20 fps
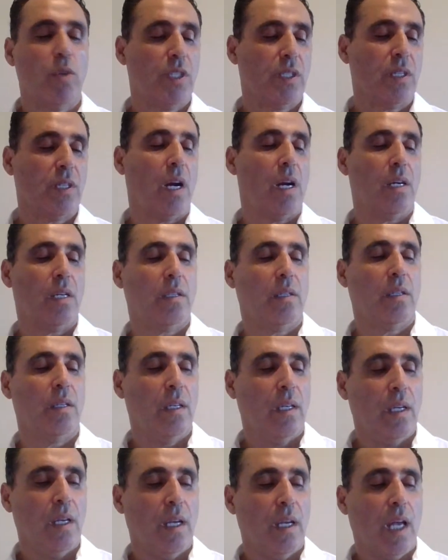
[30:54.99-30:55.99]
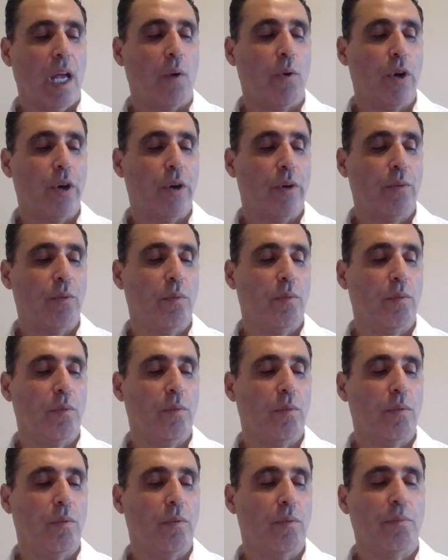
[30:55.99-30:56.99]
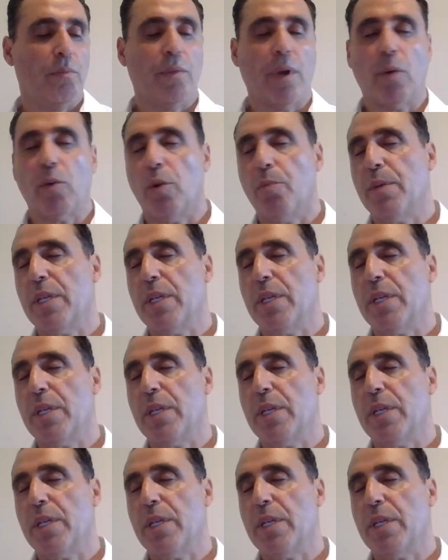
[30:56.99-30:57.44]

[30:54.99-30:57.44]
We'll start our